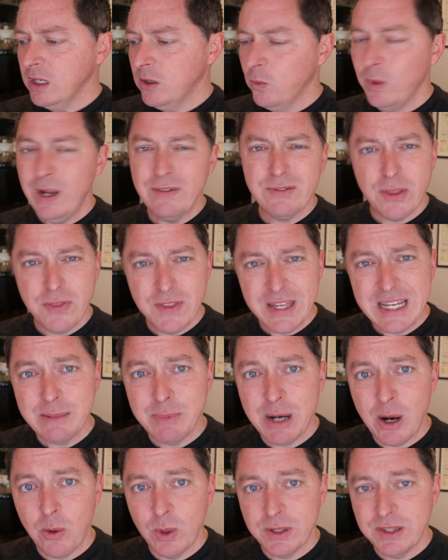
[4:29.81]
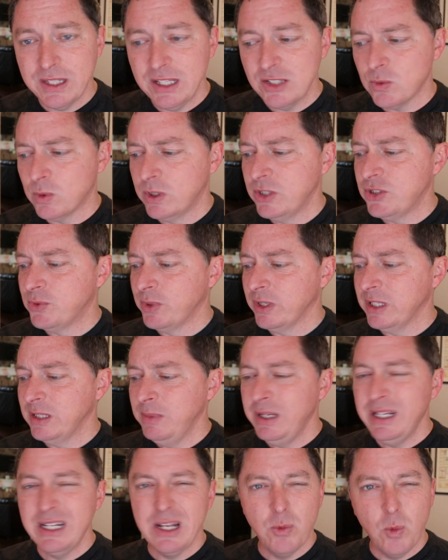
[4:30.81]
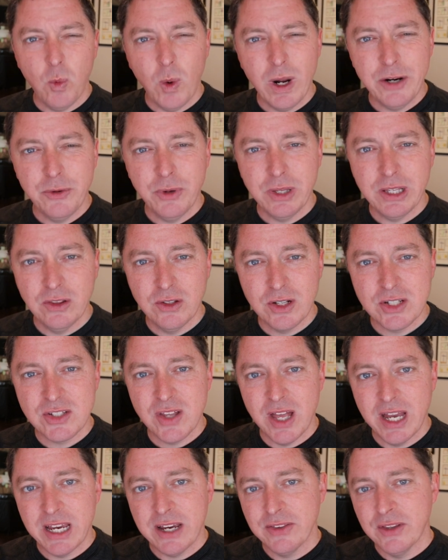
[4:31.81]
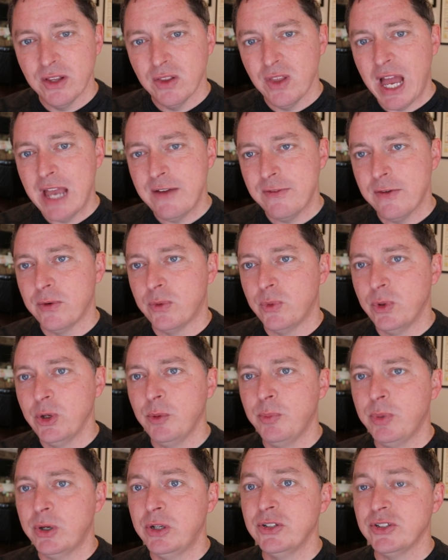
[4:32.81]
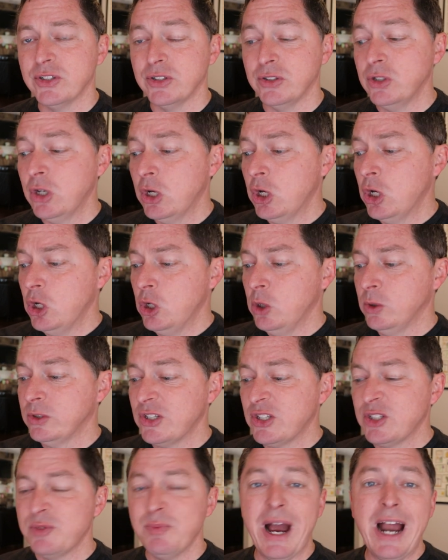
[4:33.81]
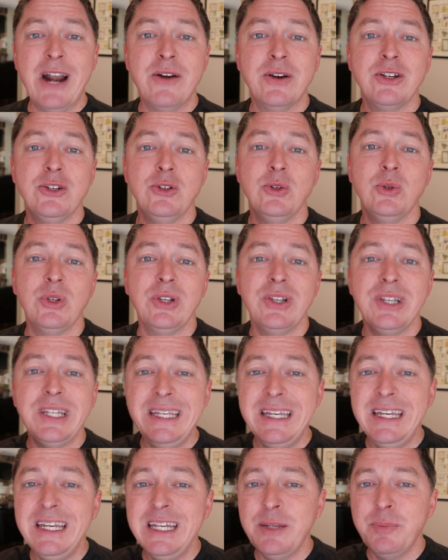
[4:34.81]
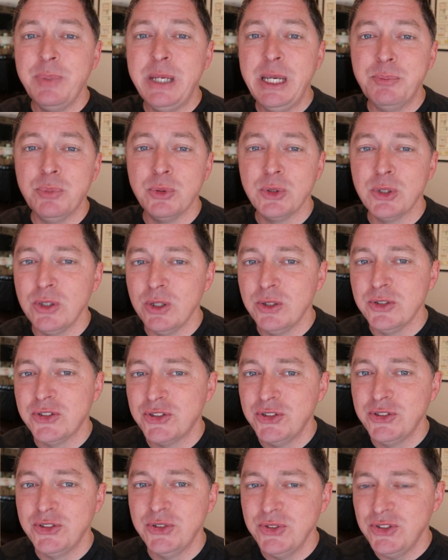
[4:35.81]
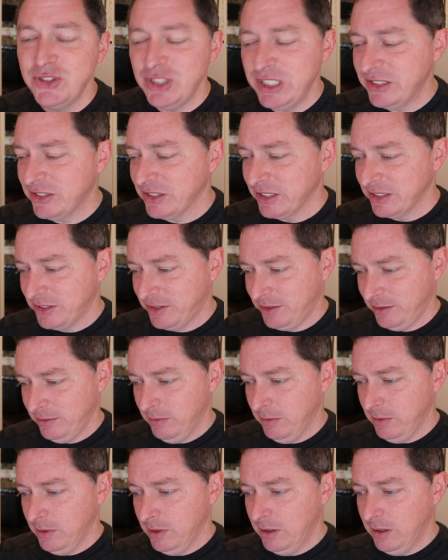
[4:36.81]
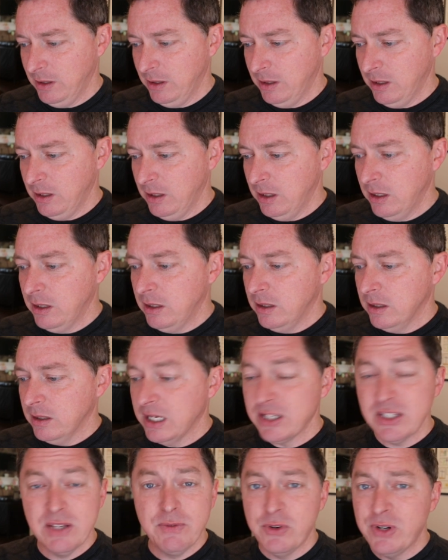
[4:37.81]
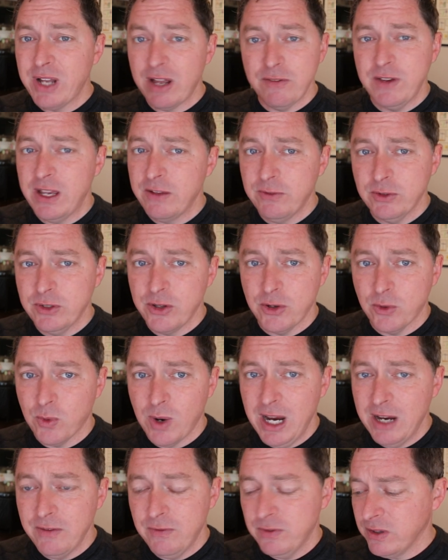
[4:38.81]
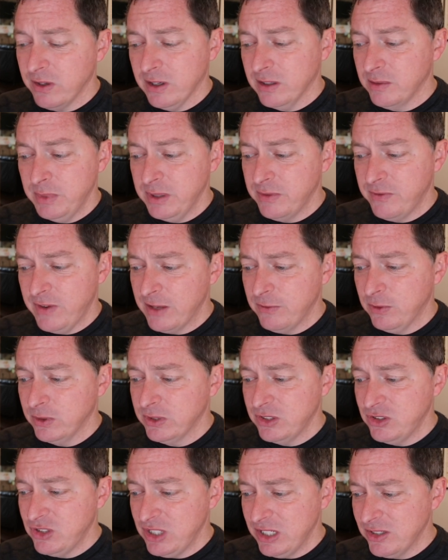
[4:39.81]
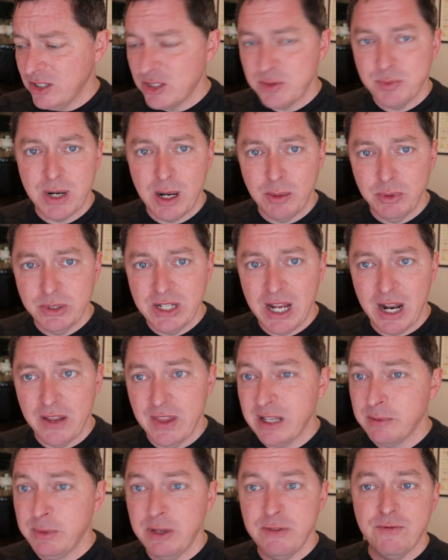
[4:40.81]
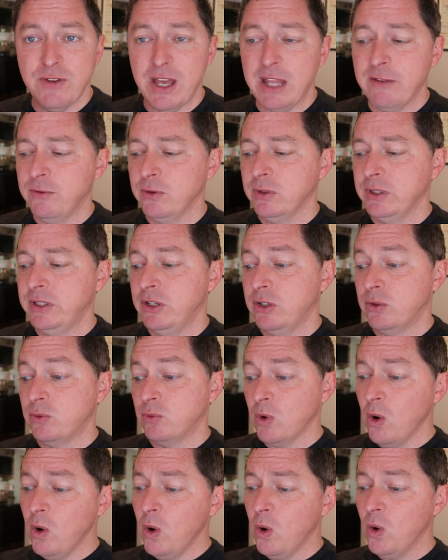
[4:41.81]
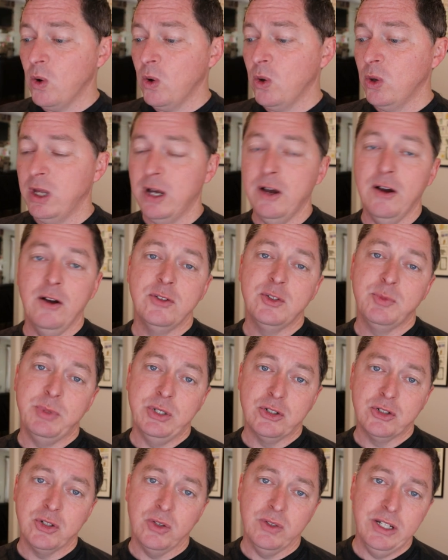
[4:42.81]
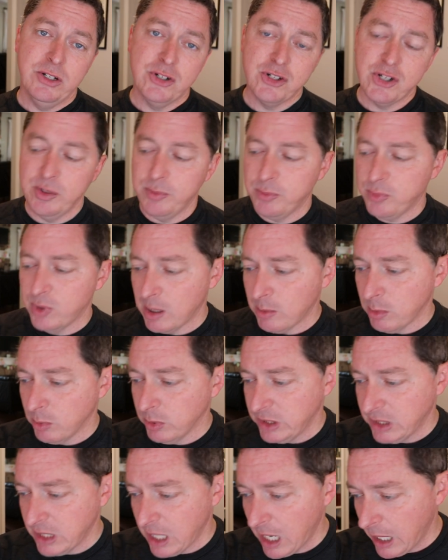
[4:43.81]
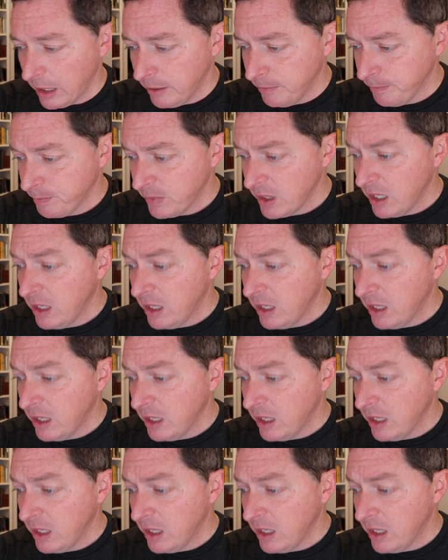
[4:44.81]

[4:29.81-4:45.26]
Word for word: We have to think about what these words really mean, what it really looks like in the life of a real person who is aspiring to lead people closer to Jesus. Because if they're not faithful to their wife, are they going to be faithful to Jesus? Probably not. Are they going to be faithful in their role of spiritual leadership? Probably not.